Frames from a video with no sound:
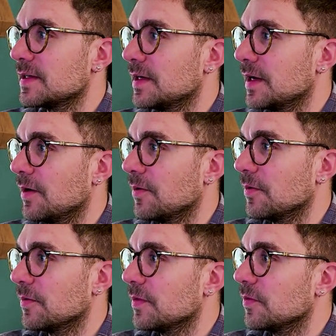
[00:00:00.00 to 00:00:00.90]

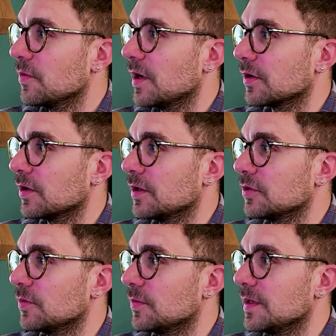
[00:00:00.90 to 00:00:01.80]
Now we are
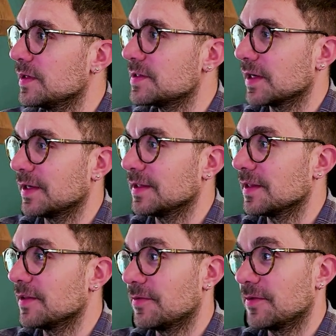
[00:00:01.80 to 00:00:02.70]
going to be checking
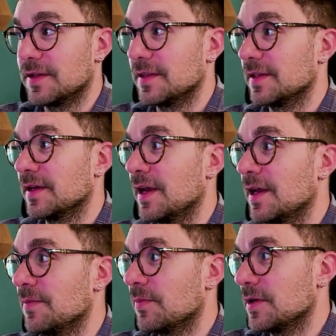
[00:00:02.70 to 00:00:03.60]
the different
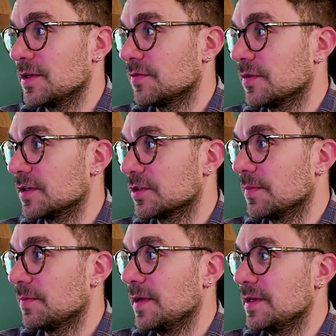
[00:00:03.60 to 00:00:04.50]
endpoints for
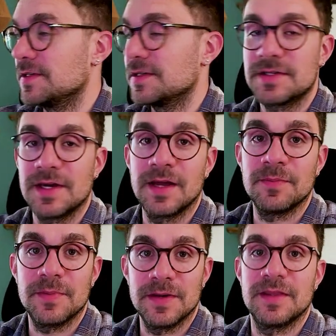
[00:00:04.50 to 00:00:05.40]
top pages
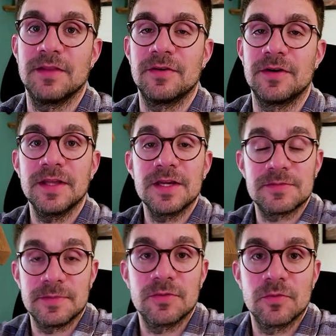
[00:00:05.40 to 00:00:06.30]
and paid advertisement,